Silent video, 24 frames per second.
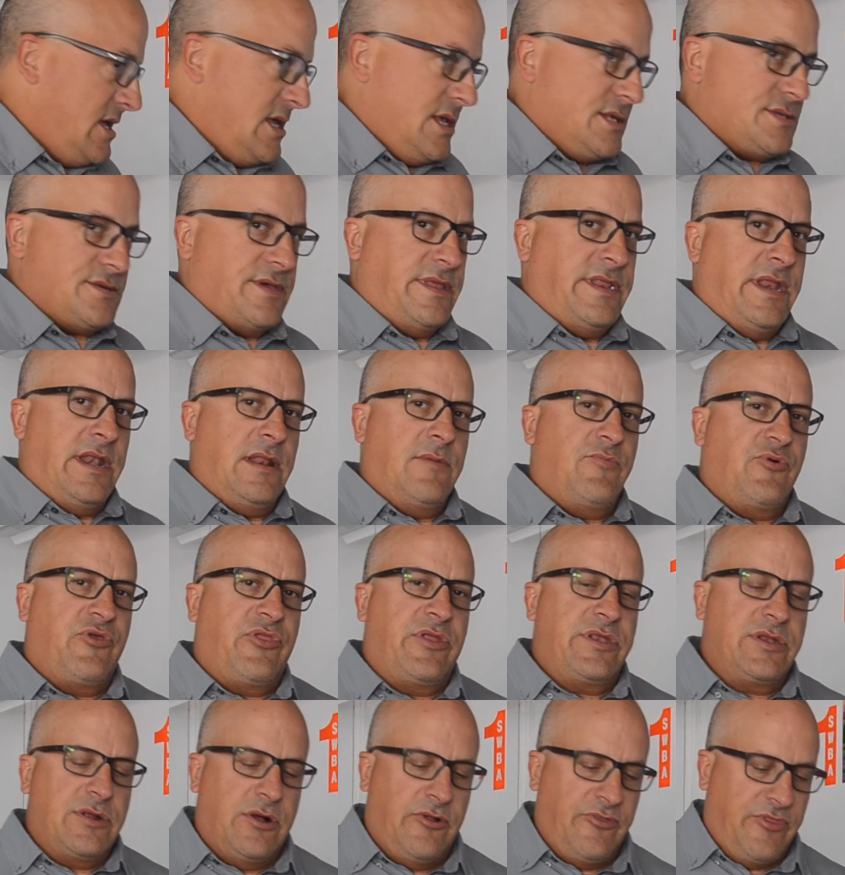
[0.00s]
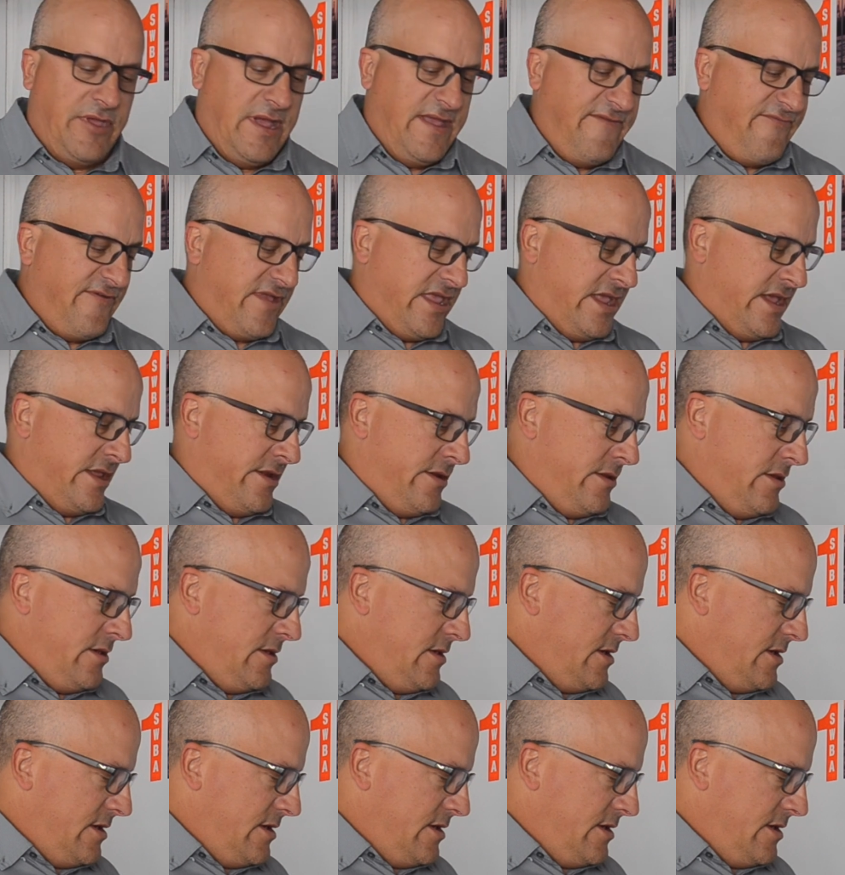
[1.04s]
So I'd end up with a dull knife again.